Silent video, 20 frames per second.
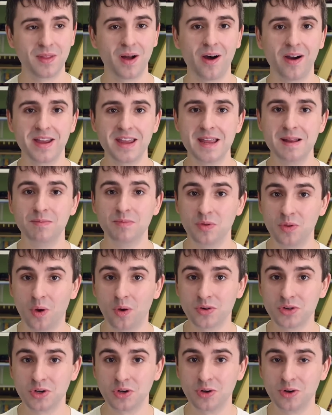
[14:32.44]
i.e.
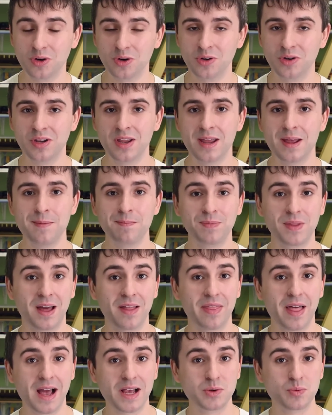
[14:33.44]
not so good,
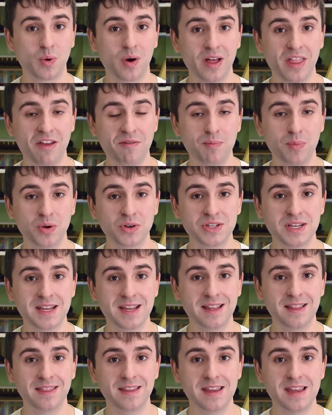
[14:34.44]
and that's why they've put it
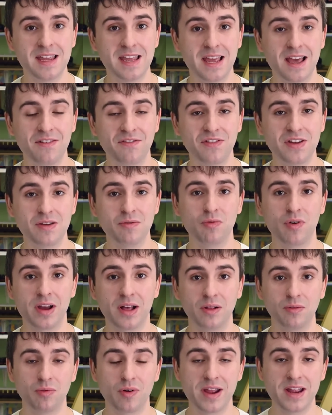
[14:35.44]
in the EFE
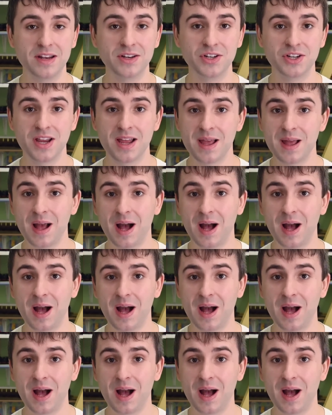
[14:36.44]
Rail range.